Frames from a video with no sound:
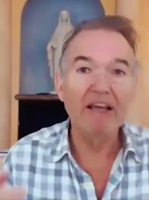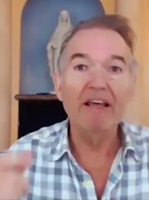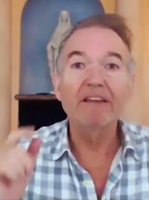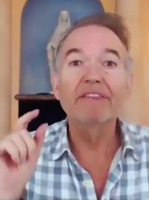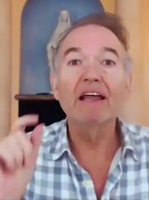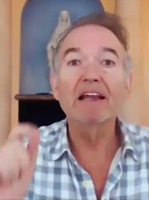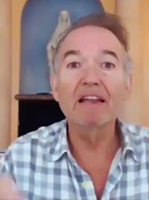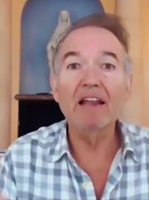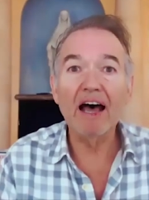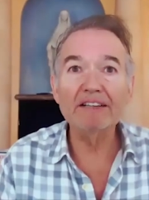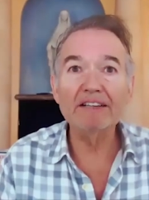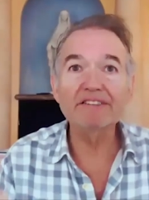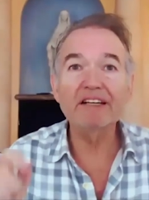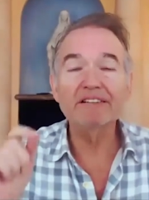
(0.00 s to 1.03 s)
The
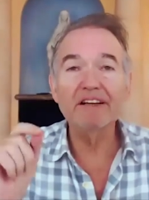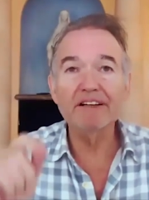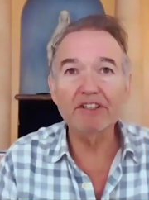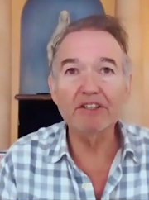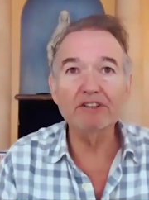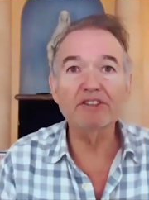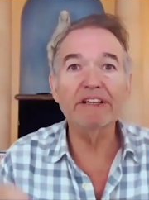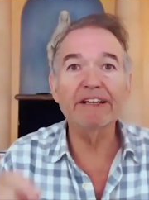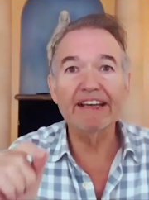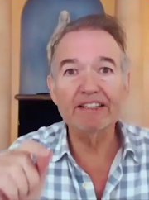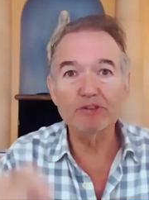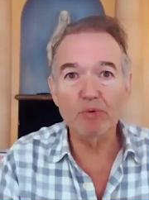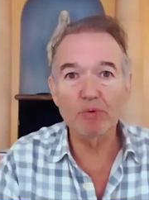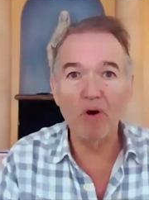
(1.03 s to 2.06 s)
logic they're using
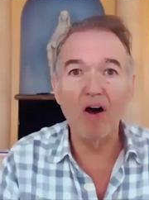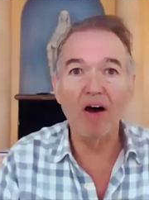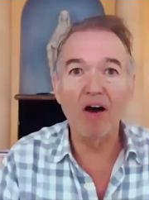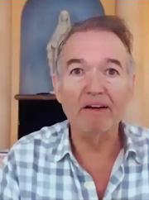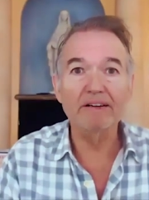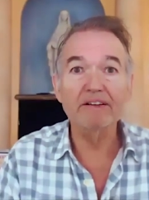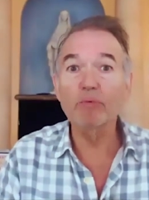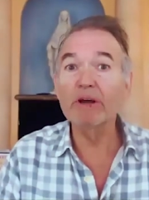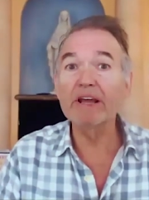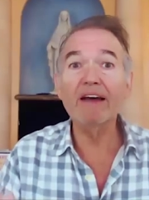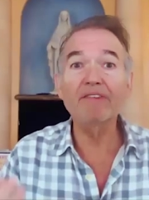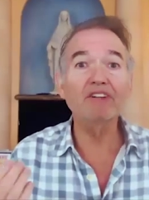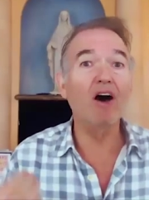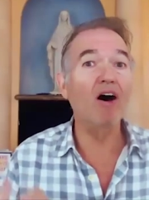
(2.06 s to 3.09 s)
is wrong. We
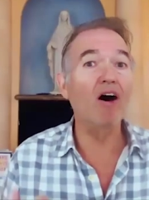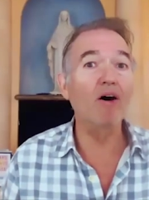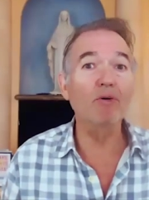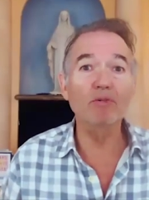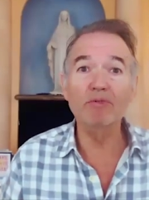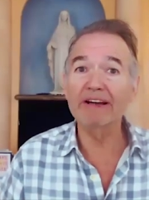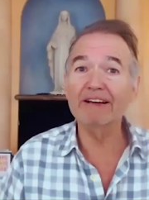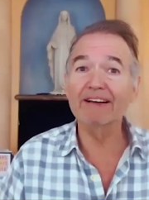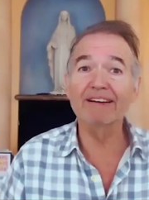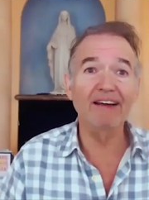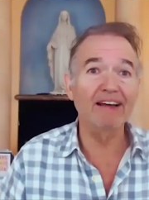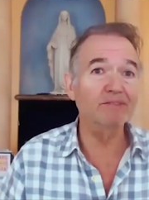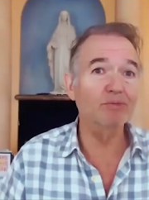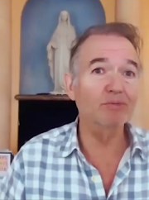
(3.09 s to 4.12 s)
have to all
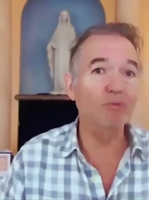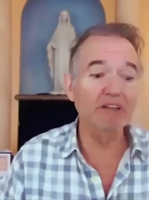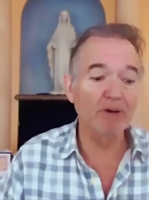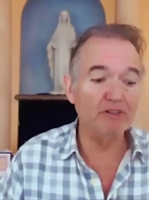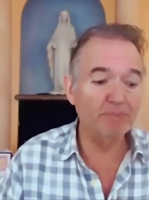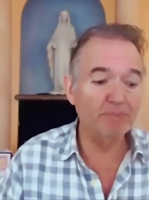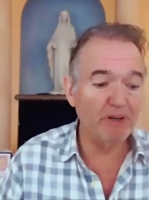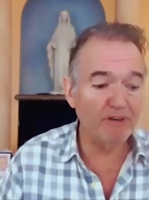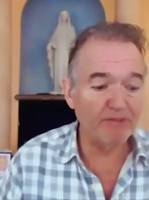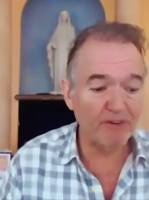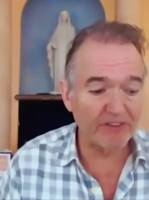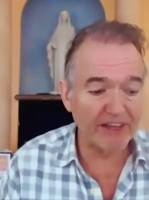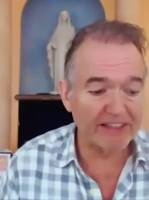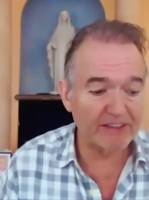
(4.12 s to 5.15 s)
recognize one of the most
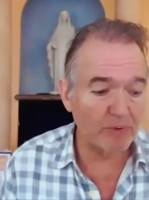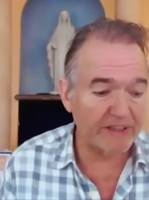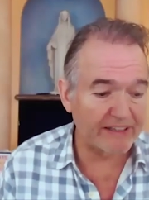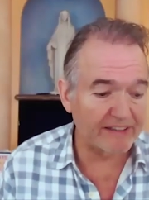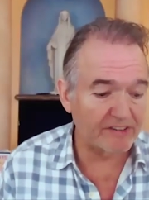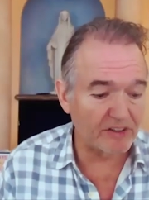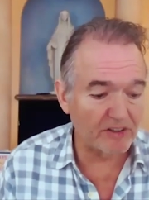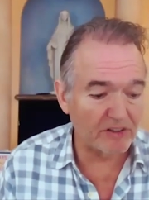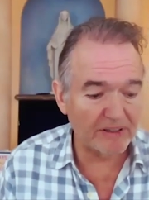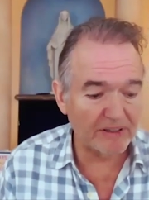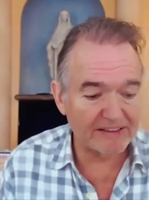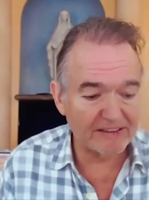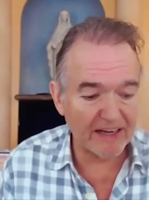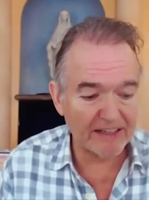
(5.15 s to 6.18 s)
beautiful things we can do
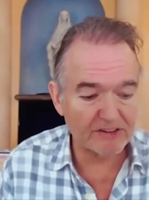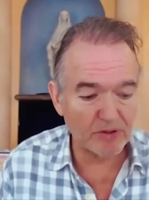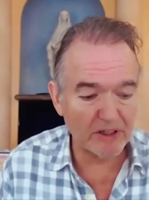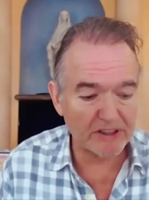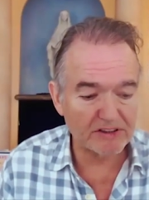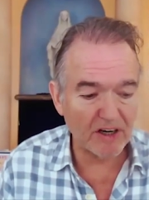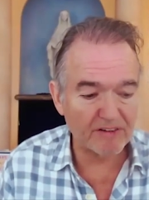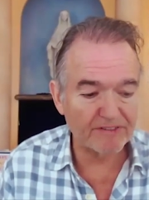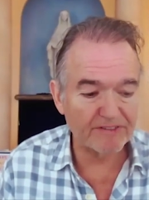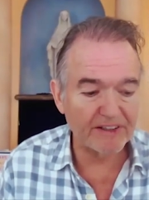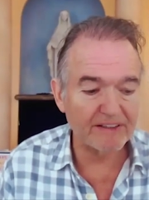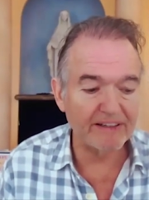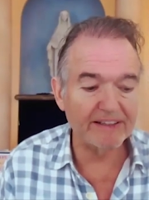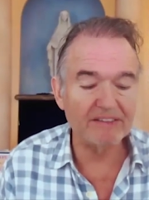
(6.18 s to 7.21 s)
is not trust our
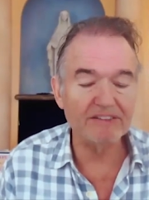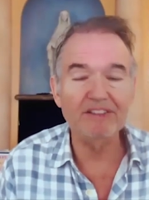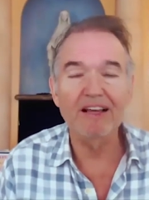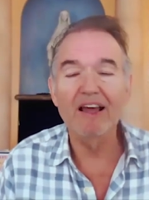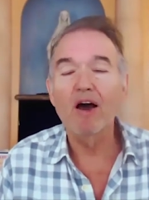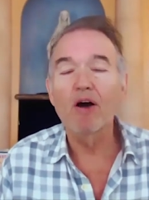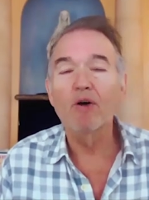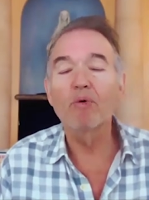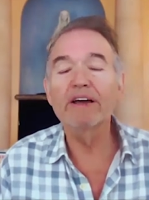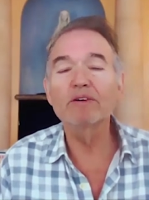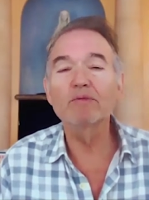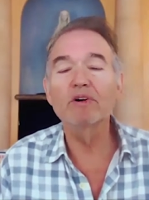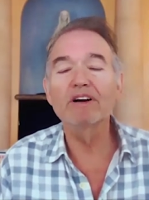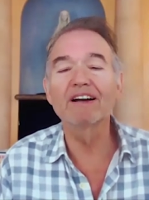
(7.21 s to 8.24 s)
feelings
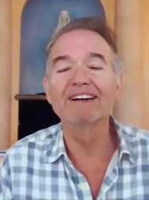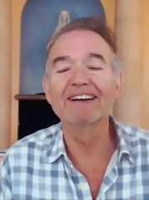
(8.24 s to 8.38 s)
when we're